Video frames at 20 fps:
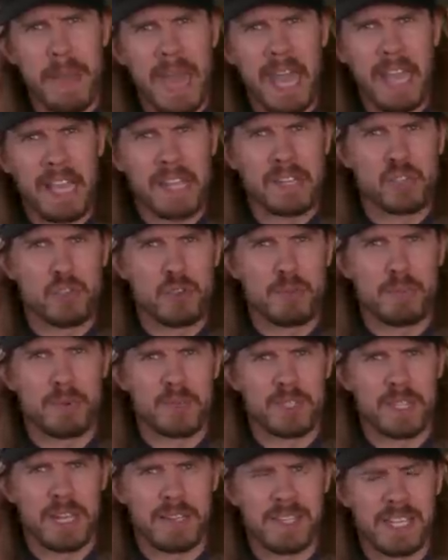package they're
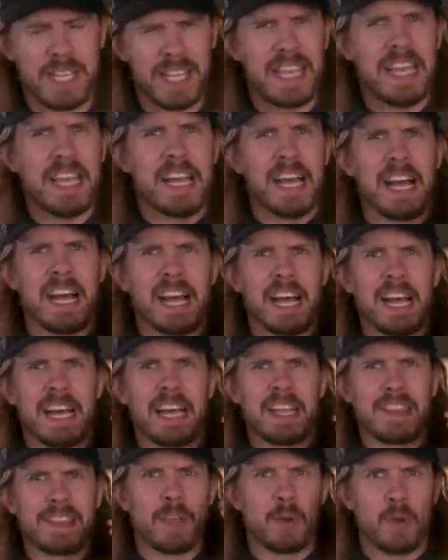presenting.
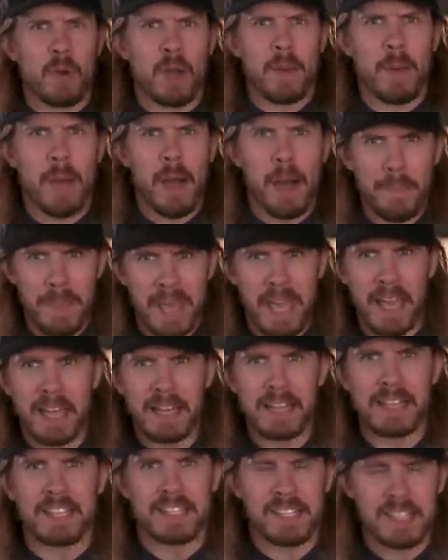They're a
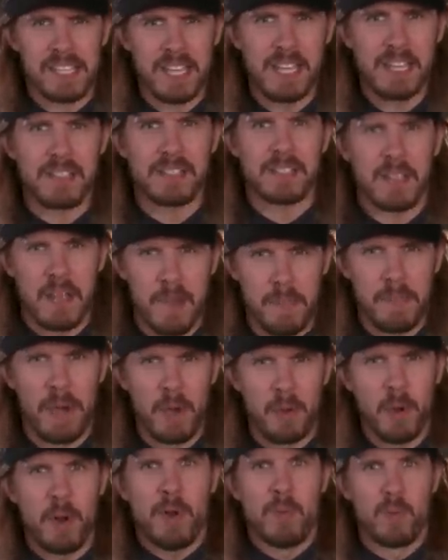band that sings
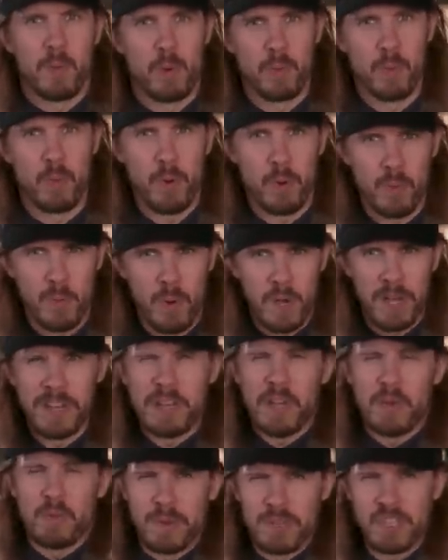about World War I,
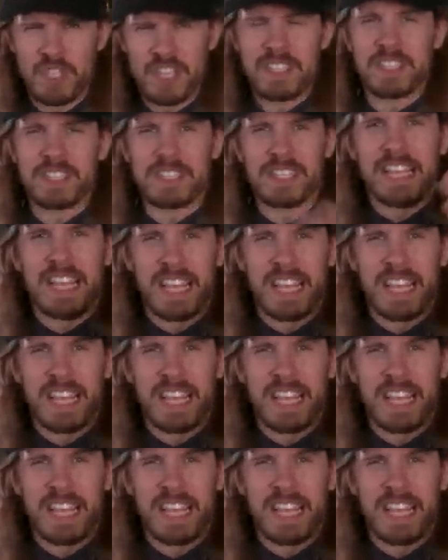which isn't